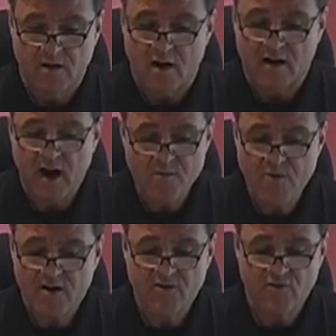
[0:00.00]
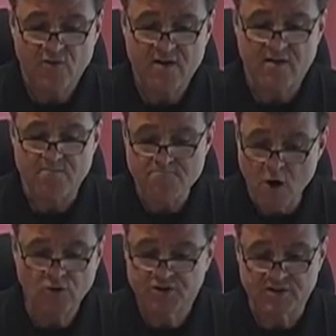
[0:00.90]
A chiropractor treats a
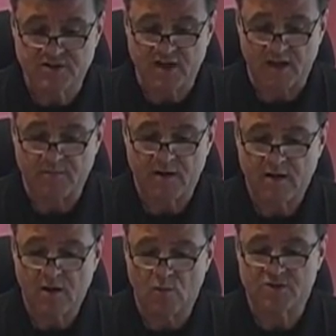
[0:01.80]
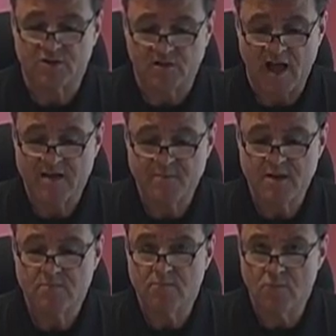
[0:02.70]
motion segment in which
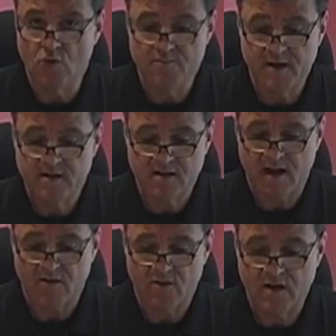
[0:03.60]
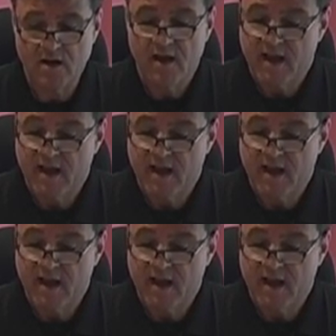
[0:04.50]
alignment, movement integrity,